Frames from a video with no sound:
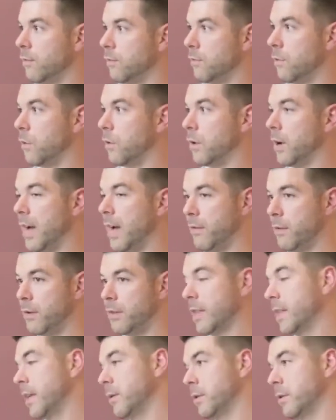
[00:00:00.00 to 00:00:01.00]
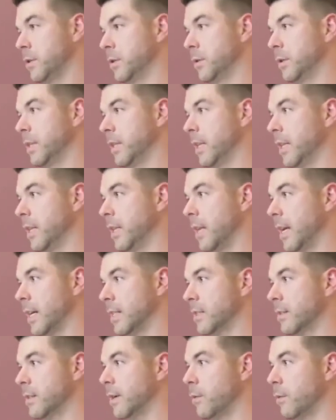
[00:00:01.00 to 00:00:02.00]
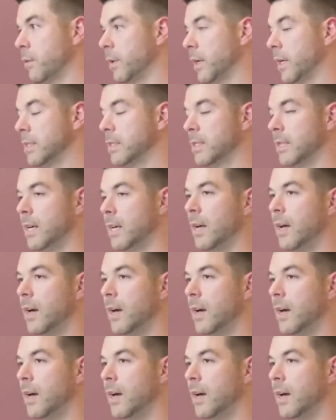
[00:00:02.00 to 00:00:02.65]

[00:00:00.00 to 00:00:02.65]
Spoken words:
for everything that we're doing in the next couple of weeks,